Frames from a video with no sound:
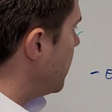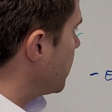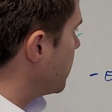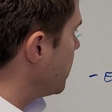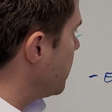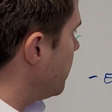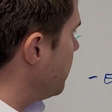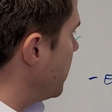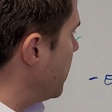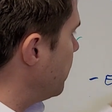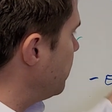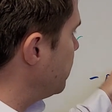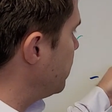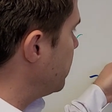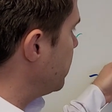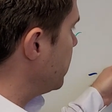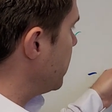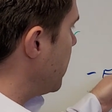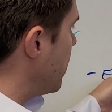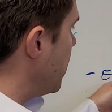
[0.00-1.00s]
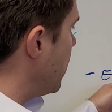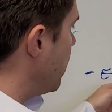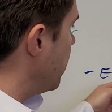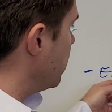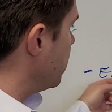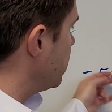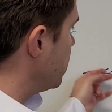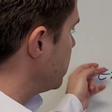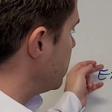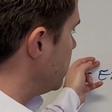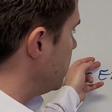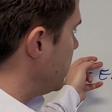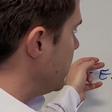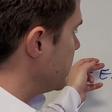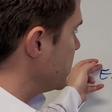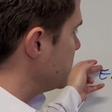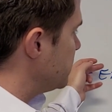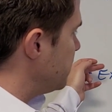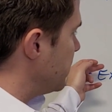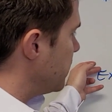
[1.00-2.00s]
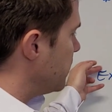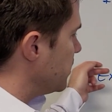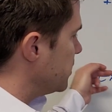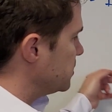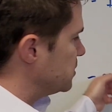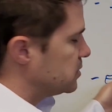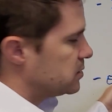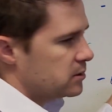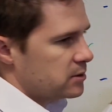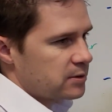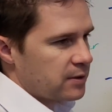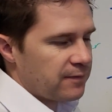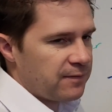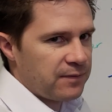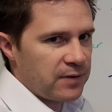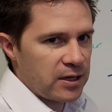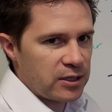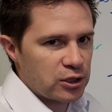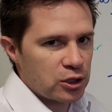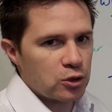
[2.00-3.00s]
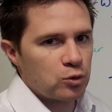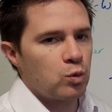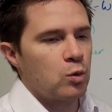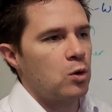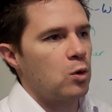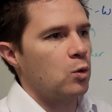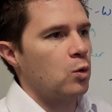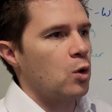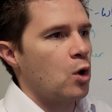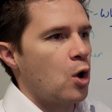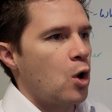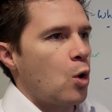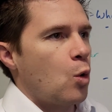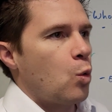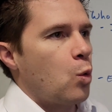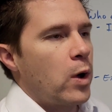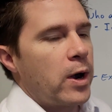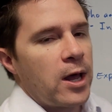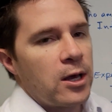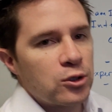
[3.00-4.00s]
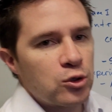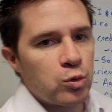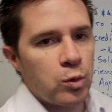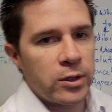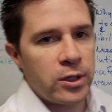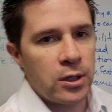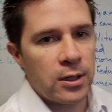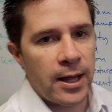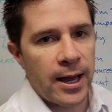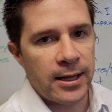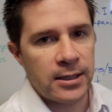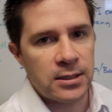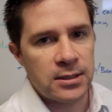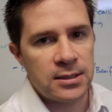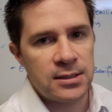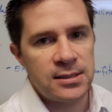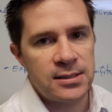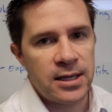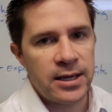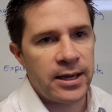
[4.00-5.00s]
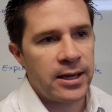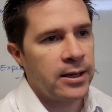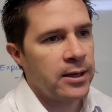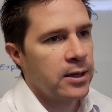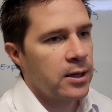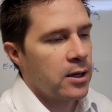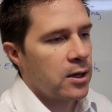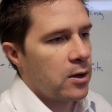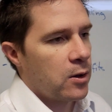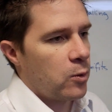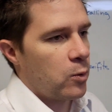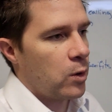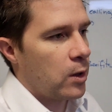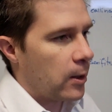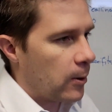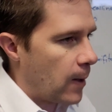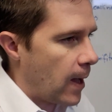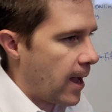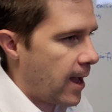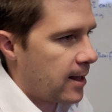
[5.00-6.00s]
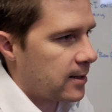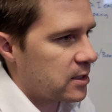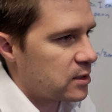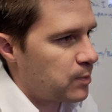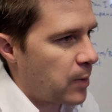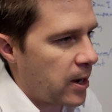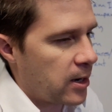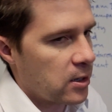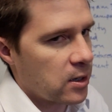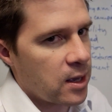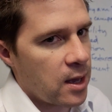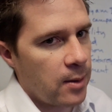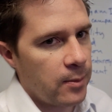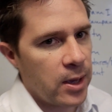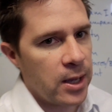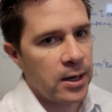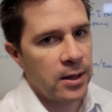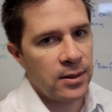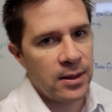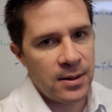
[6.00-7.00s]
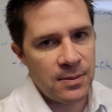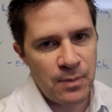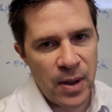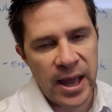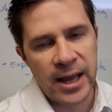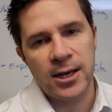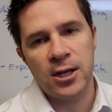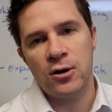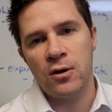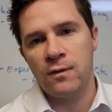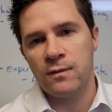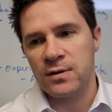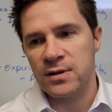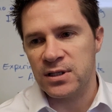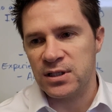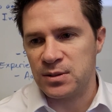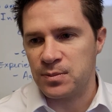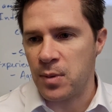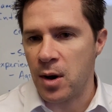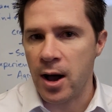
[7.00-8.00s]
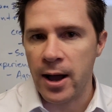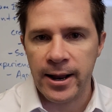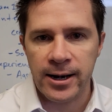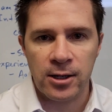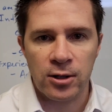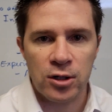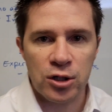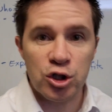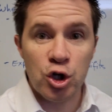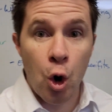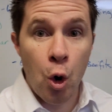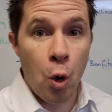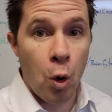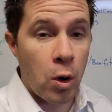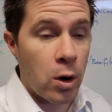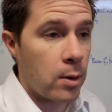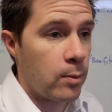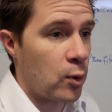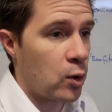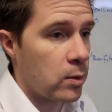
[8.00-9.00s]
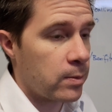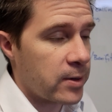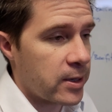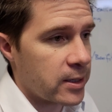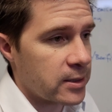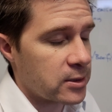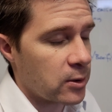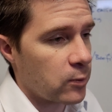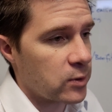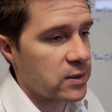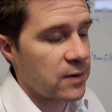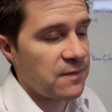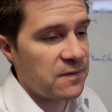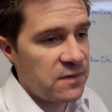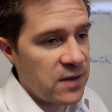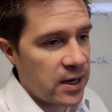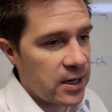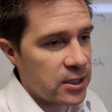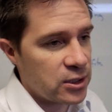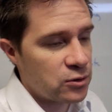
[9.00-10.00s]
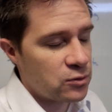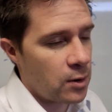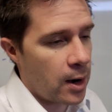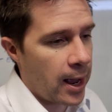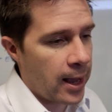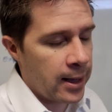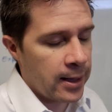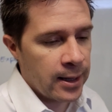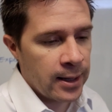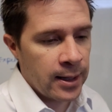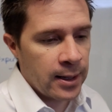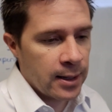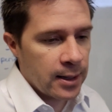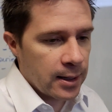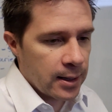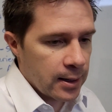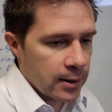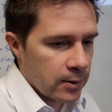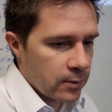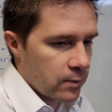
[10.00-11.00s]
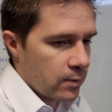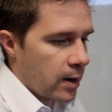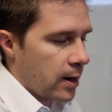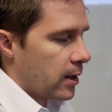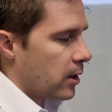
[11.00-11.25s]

come up to the experience, the features. Well, what else would you like to see? Well, I had this painter come in and they painted over the spot, and it looks horrible because it wasn't finished right. Right.